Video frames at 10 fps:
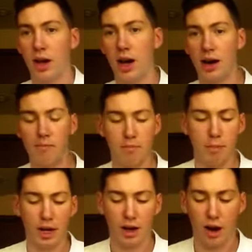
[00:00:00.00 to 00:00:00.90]

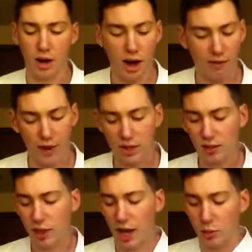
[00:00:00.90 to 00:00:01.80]
But our
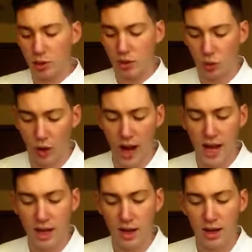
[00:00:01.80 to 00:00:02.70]
offensive line was
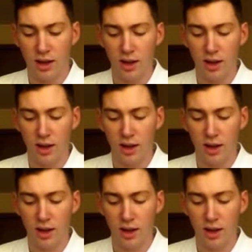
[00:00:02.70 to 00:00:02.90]
great.